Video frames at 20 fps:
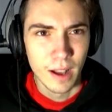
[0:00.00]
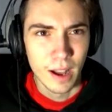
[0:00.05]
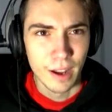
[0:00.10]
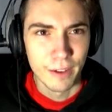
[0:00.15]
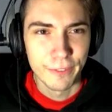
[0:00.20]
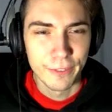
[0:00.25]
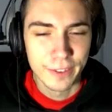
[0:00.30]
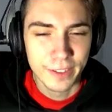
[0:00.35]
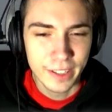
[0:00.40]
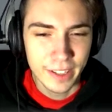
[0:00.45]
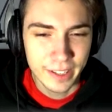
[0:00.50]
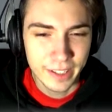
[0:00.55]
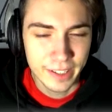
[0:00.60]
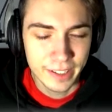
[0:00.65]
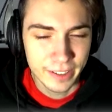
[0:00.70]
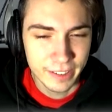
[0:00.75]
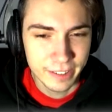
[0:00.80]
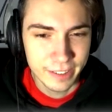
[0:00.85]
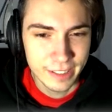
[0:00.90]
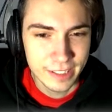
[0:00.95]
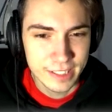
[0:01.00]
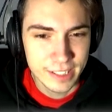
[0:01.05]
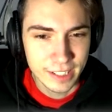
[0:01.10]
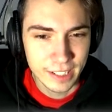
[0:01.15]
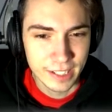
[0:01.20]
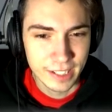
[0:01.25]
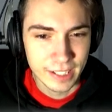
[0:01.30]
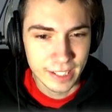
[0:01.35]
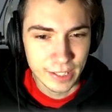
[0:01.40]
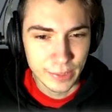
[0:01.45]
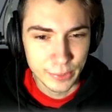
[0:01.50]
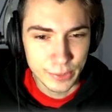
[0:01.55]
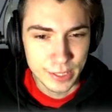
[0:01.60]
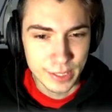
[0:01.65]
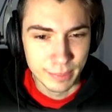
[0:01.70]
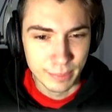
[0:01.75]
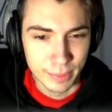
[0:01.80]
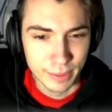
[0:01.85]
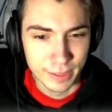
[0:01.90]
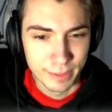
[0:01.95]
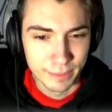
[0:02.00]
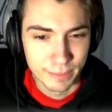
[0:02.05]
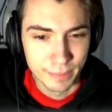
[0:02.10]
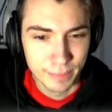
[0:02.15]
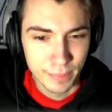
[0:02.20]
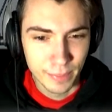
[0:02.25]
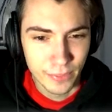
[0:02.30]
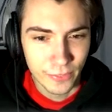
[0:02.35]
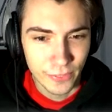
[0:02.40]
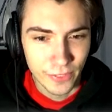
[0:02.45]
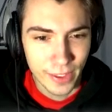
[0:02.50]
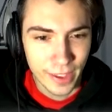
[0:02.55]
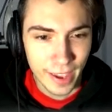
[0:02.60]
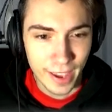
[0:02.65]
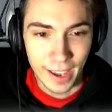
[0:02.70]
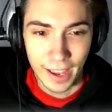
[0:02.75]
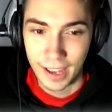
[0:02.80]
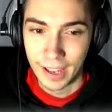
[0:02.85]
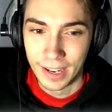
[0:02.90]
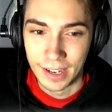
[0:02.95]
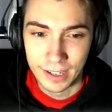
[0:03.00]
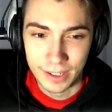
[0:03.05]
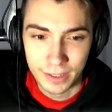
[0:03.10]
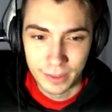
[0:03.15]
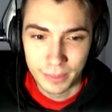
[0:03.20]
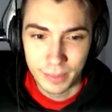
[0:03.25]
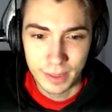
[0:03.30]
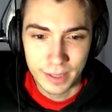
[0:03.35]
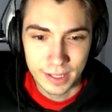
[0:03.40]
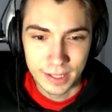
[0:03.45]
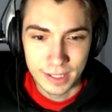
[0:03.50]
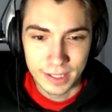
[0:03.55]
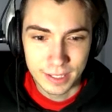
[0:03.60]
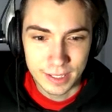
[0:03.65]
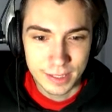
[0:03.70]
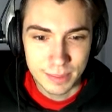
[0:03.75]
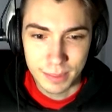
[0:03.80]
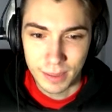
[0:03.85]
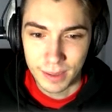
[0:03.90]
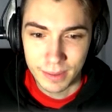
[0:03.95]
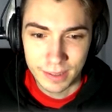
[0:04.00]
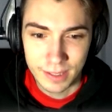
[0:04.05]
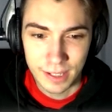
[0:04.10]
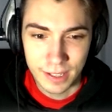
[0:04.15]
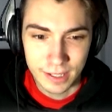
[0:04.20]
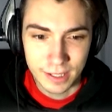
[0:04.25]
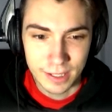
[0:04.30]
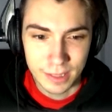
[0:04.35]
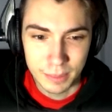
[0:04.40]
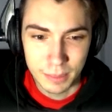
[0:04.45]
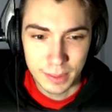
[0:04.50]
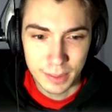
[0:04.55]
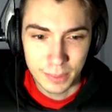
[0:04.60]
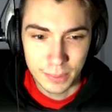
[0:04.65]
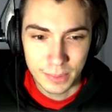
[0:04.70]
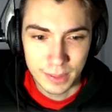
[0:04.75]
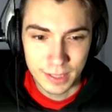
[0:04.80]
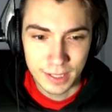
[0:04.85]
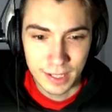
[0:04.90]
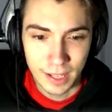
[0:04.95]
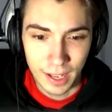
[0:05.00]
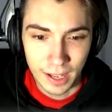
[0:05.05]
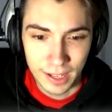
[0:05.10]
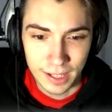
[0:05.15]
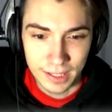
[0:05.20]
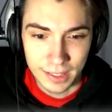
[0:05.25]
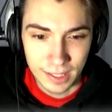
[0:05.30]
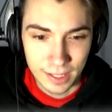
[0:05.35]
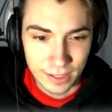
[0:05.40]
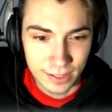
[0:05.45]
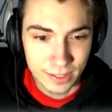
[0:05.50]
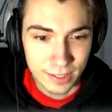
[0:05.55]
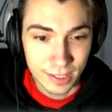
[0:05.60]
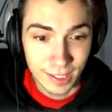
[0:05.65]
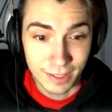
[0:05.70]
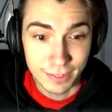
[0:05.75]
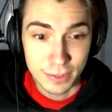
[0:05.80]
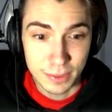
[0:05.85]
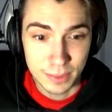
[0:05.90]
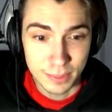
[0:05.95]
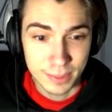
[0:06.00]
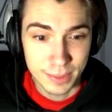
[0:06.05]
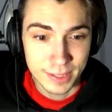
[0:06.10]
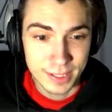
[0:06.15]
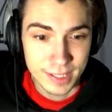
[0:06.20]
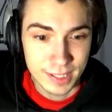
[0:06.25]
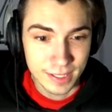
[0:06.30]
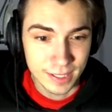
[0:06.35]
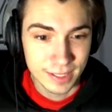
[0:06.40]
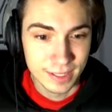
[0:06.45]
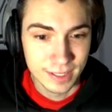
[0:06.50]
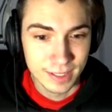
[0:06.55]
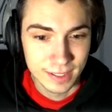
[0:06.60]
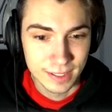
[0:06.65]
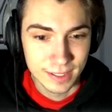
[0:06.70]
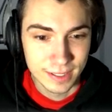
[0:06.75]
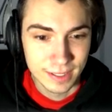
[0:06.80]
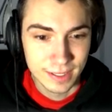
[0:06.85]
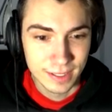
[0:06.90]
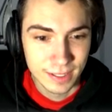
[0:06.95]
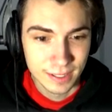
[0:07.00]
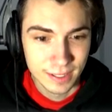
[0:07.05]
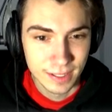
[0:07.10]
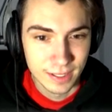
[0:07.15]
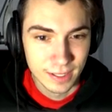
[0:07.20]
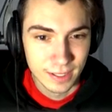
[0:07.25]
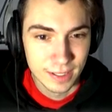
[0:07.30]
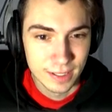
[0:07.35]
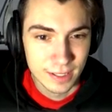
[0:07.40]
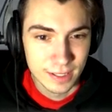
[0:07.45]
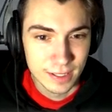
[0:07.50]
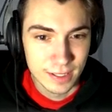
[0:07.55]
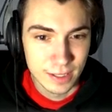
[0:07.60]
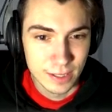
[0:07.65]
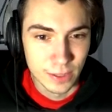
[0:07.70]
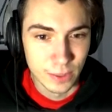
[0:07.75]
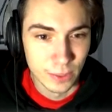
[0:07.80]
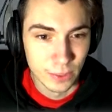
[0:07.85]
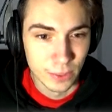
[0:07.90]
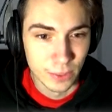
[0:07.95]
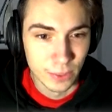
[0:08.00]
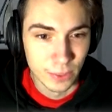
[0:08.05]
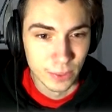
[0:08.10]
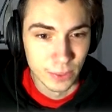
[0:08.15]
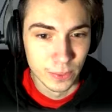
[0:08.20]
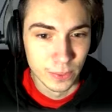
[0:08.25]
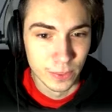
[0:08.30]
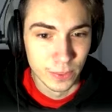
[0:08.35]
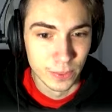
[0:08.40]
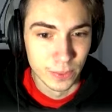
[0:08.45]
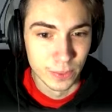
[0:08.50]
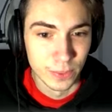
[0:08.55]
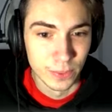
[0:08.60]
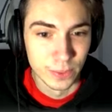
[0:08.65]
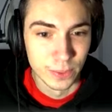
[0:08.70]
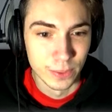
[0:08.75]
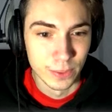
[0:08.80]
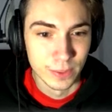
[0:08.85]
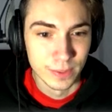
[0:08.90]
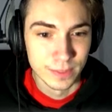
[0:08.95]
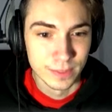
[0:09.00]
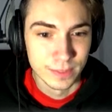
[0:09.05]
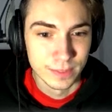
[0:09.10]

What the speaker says: I feel like Yuri's gonna kill someone. And I know Monica's probably not gonna be the one to die, and that only leaves one person. So...